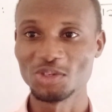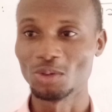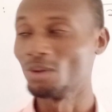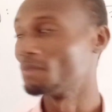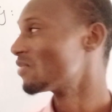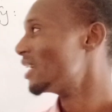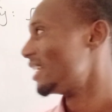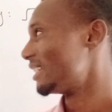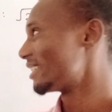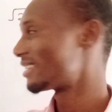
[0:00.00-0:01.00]
So
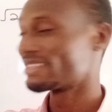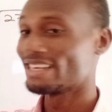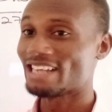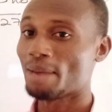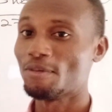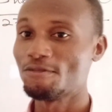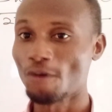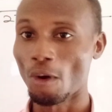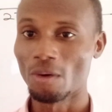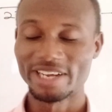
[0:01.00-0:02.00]
this is example
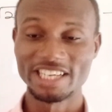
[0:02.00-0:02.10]
4.